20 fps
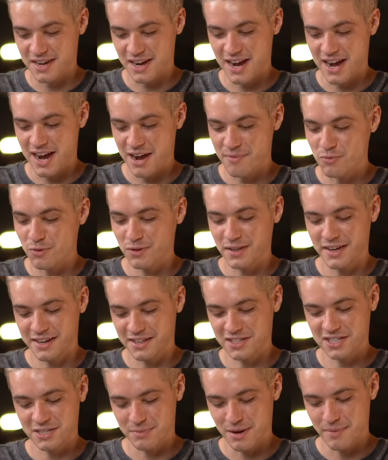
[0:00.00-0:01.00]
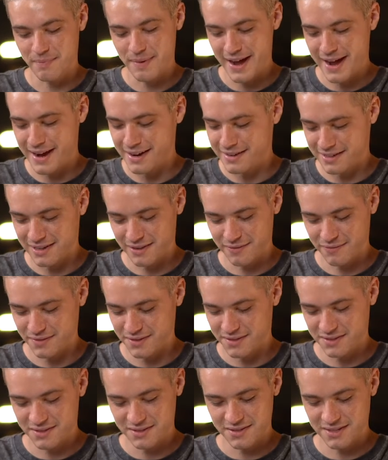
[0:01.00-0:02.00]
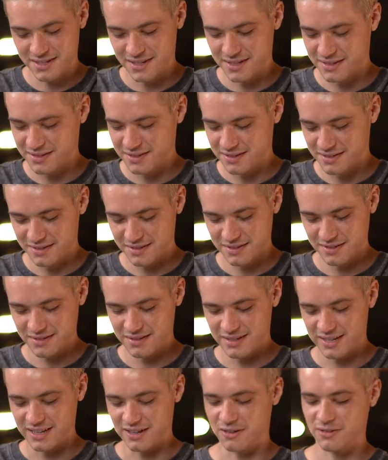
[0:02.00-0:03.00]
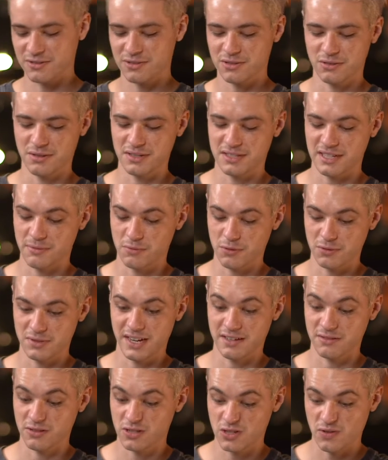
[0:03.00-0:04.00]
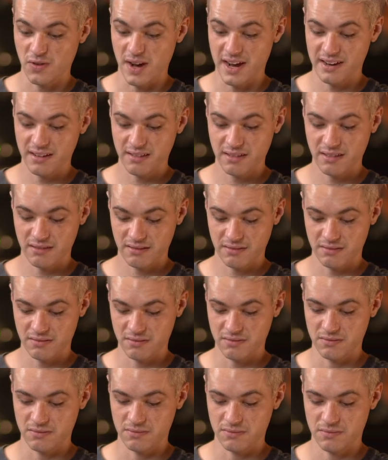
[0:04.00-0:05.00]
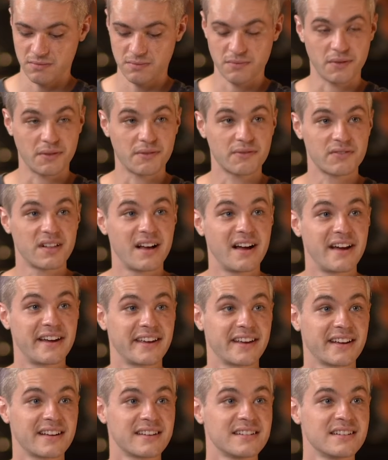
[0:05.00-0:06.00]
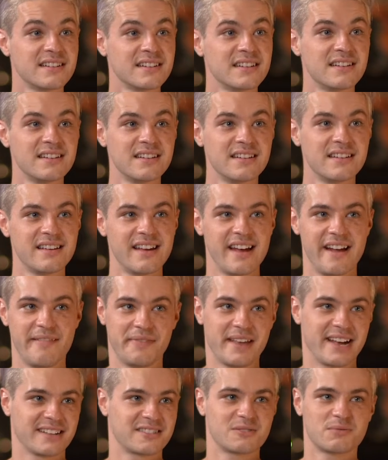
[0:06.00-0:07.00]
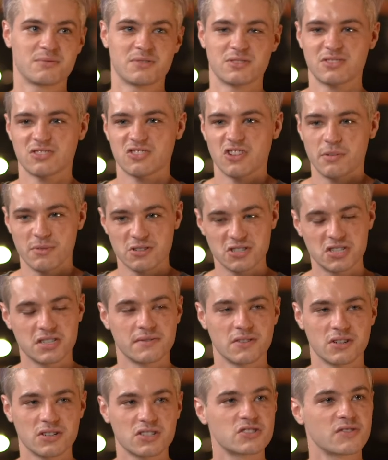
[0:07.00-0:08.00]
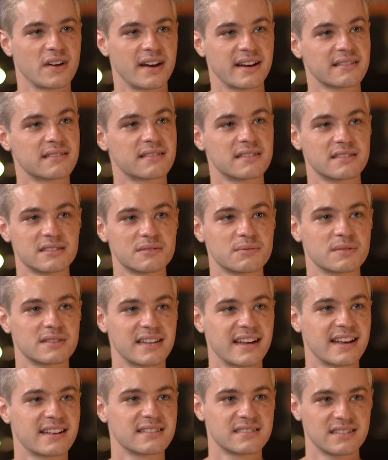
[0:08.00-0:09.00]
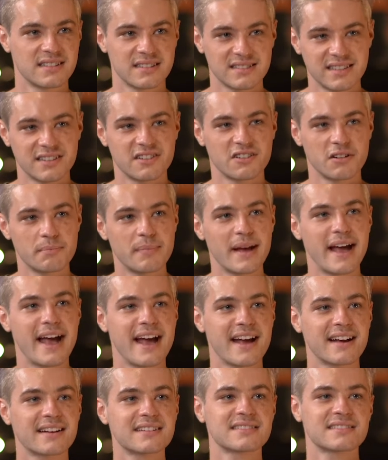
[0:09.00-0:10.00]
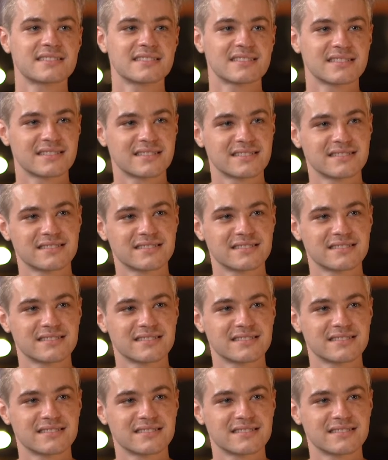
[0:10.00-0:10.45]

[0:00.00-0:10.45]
I'm relating to my back, definitely. And also because I wrote down strength with flying, and that's where so much of our strength is with dancing. It's in our backs.